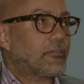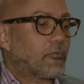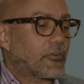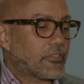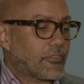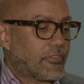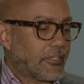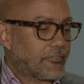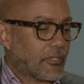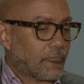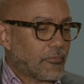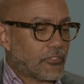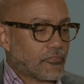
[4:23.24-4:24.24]
one of the things
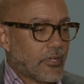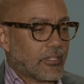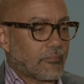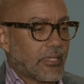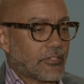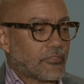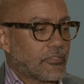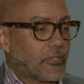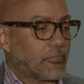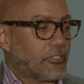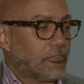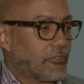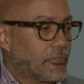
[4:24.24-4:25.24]
that we try to make sure that
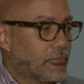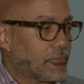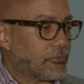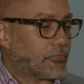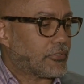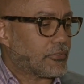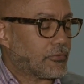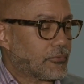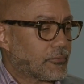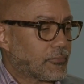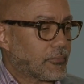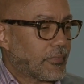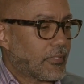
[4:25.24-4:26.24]
we do to